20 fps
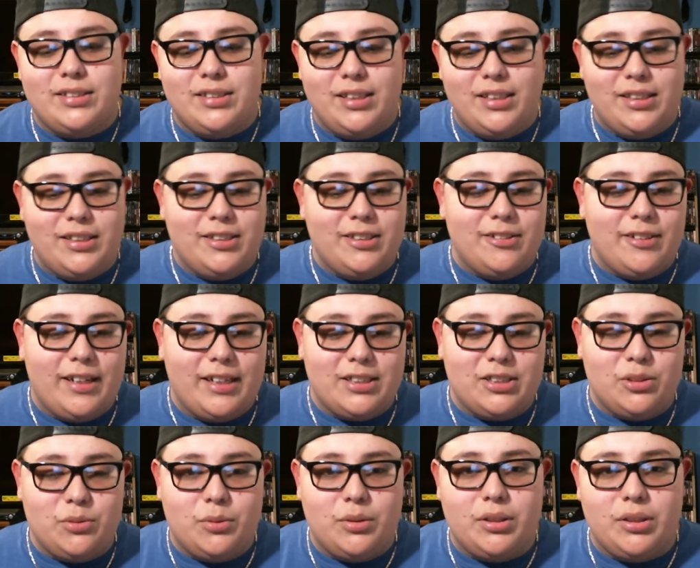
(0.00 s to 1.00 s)
Their
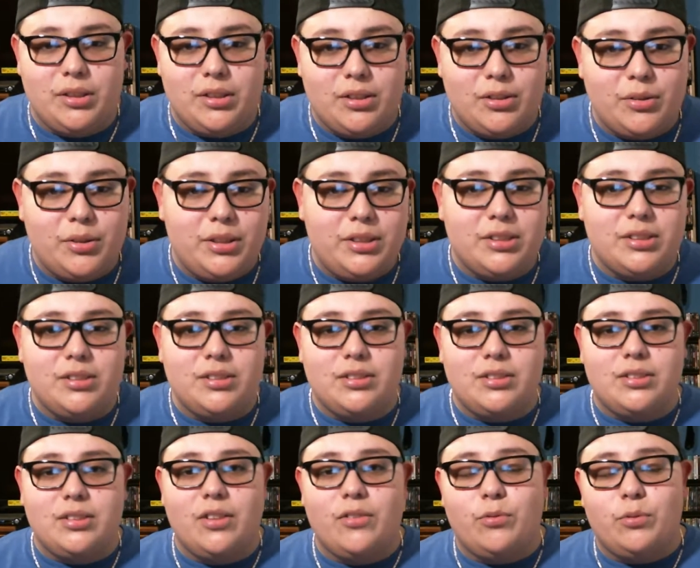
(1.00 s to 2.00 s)
interaction with the creatures and
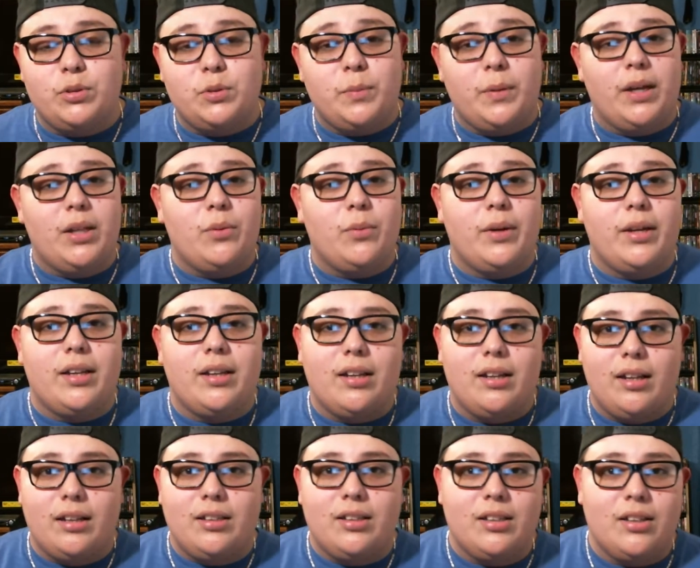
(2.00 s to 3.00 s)
stuff, which by the way,
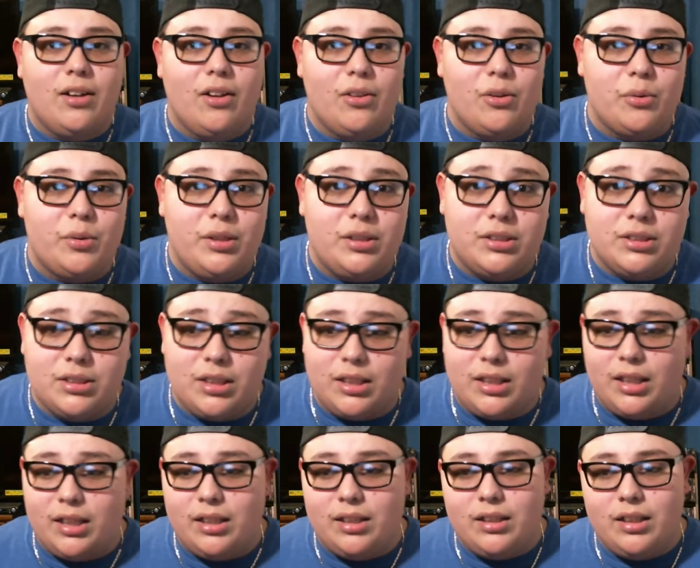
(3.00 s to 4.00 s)
I dug all the creatures. I
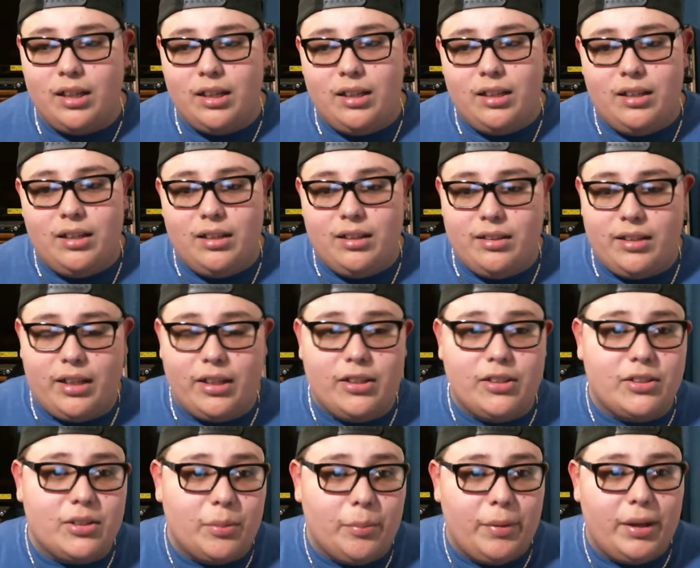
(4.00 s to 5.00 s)
think they
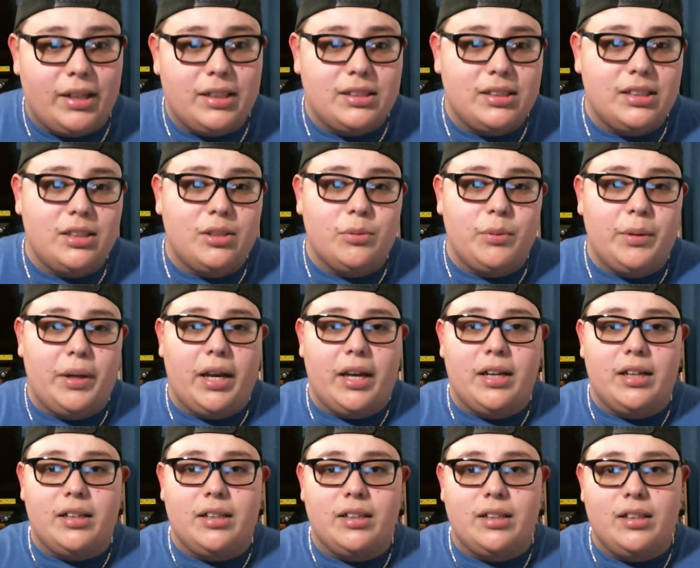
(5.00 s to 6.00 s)
looked amazing. We had
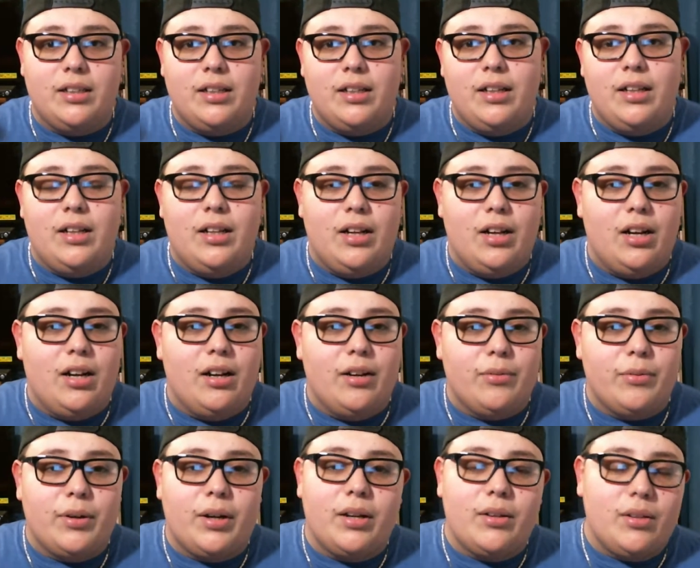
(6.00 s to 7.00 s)
I
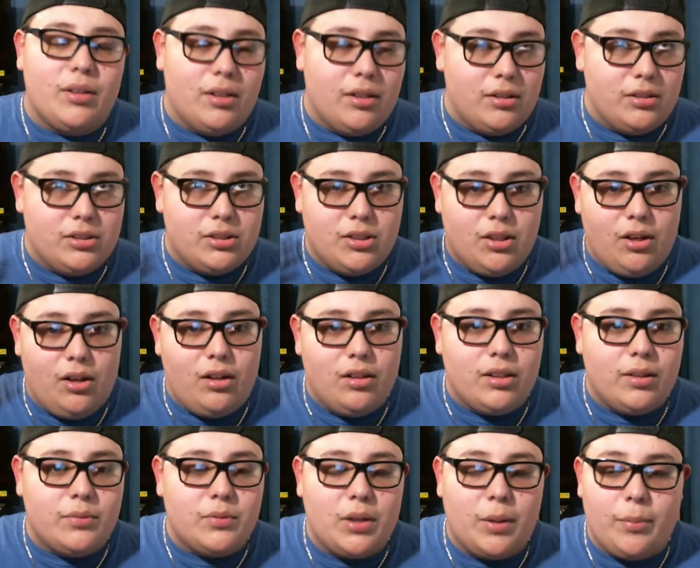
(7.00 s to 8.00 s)
forgot it's called
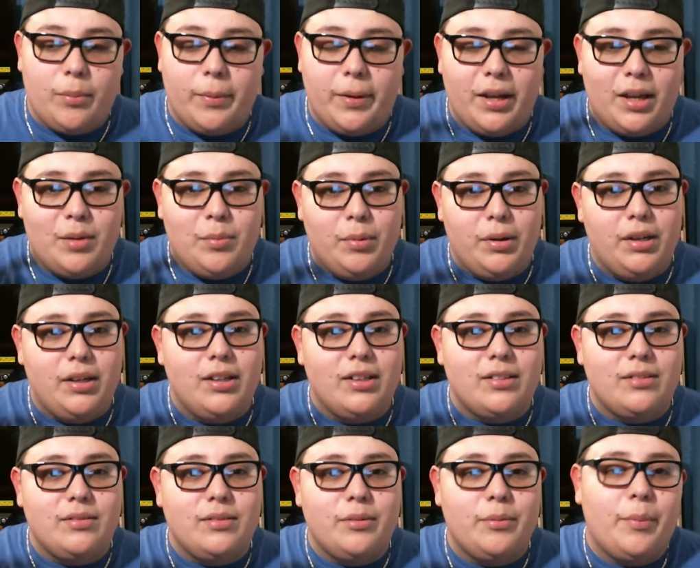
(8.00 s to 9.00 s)
off the top of my head, but it
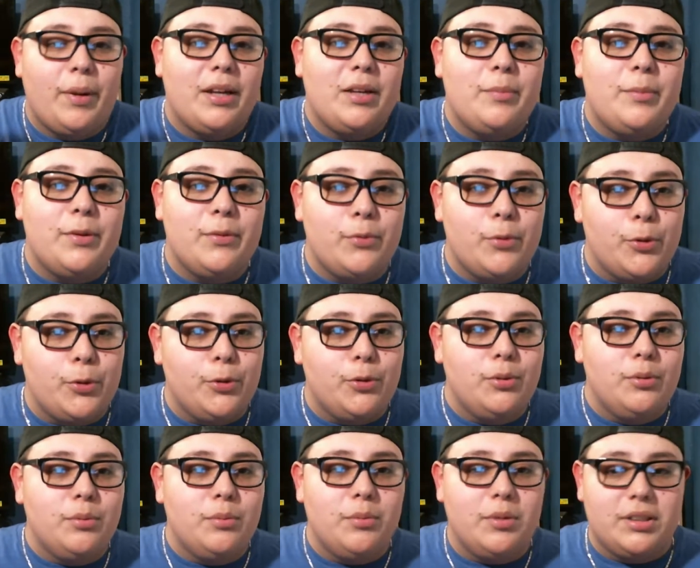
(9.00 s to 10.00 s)
reminded me of Groot,
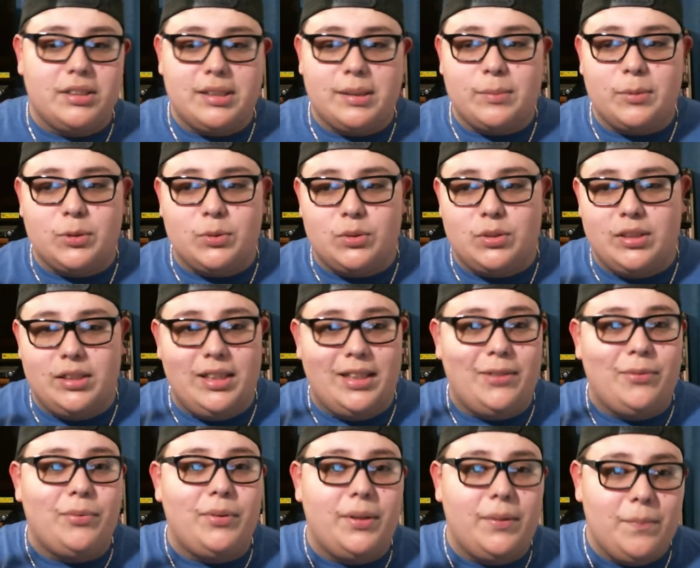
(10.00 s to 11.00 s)
except it was
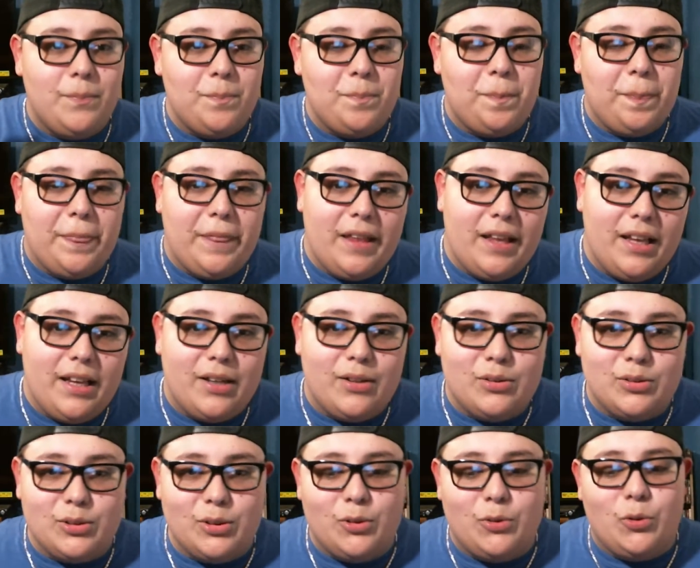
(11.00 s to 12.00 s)
leafy. It
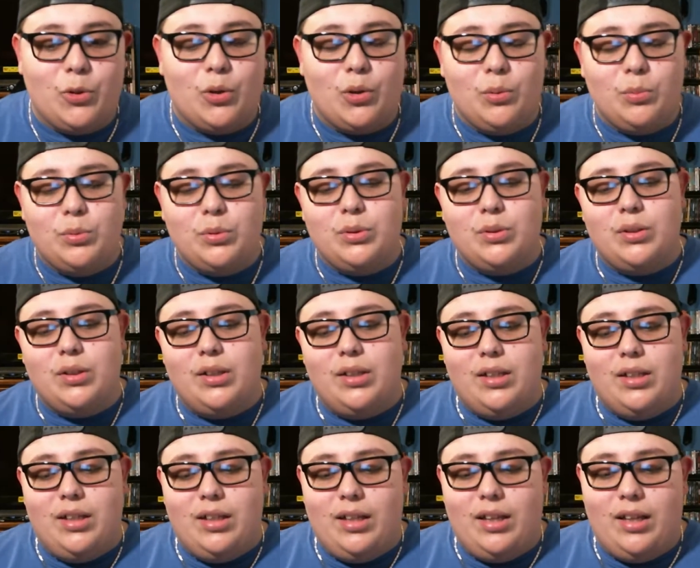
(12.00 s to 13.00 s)
was adorable.
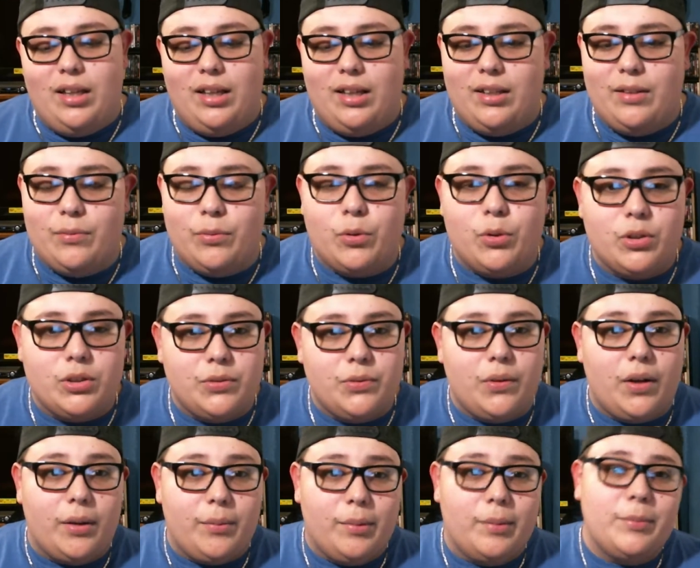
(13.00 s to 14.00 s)
And of course,
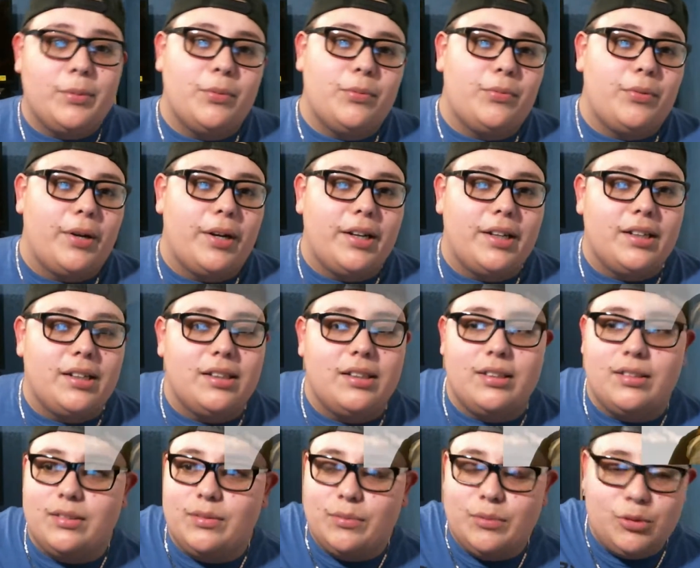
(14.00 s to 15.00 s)
I remember Frank.
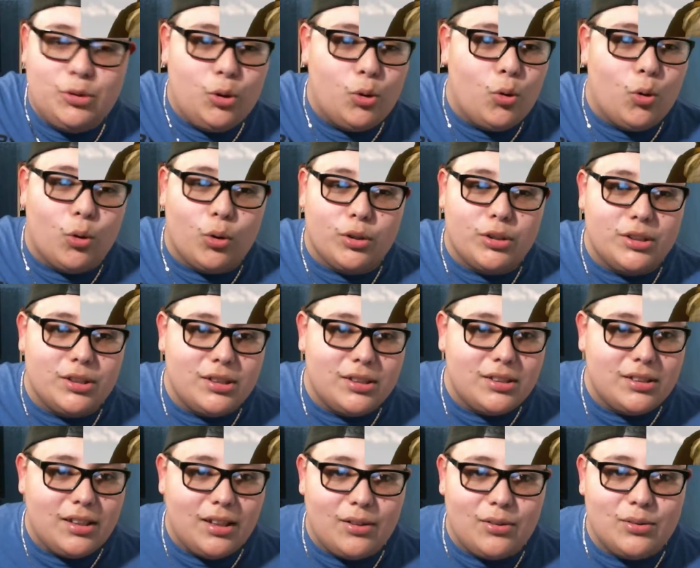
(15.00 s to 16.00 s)
He's gorgeous.
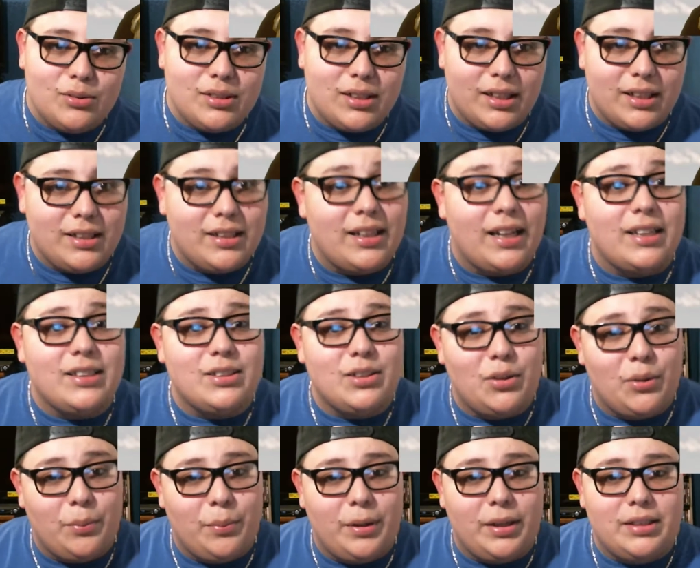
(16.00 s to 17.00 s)
I was like, that's
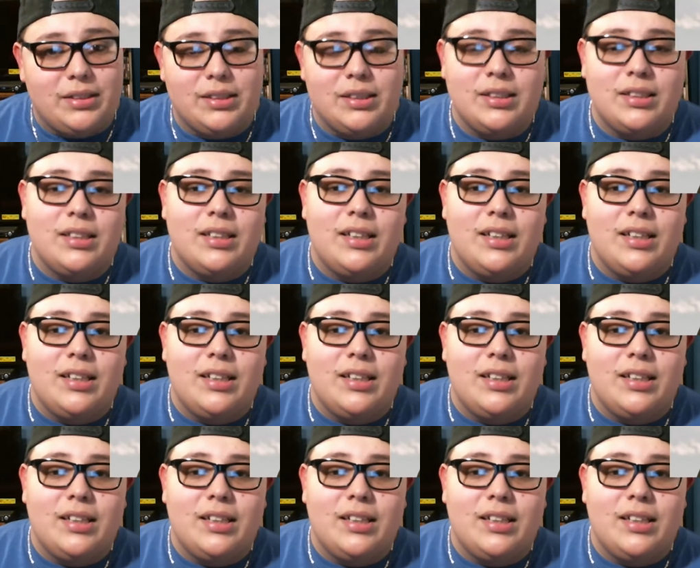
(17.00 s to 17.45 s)
amazing.